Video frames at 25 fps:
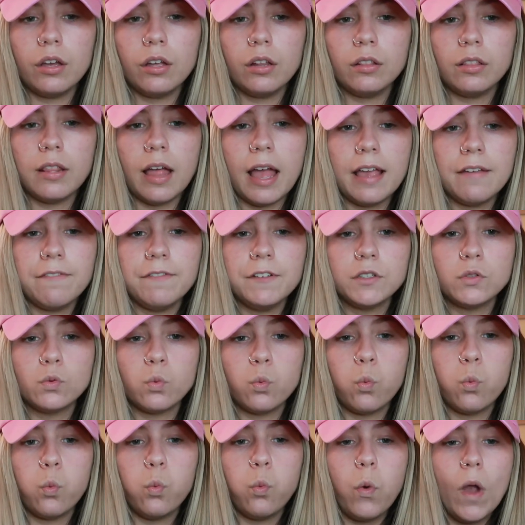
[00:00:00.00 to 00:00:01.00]
life is
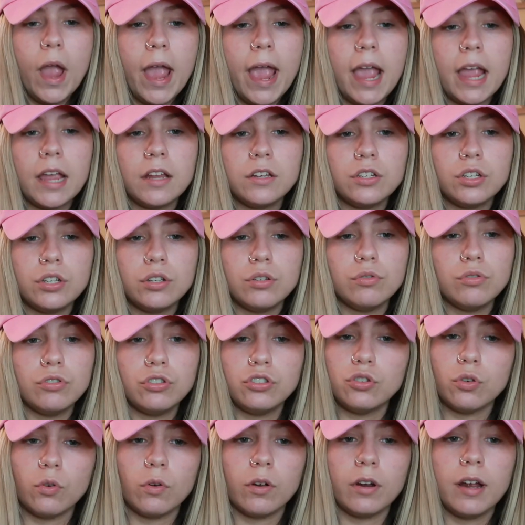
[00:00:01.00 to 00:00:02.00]
way too
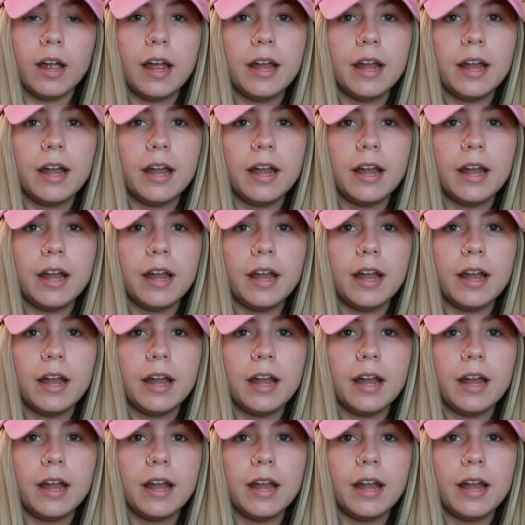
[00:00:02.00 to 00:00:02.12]
short.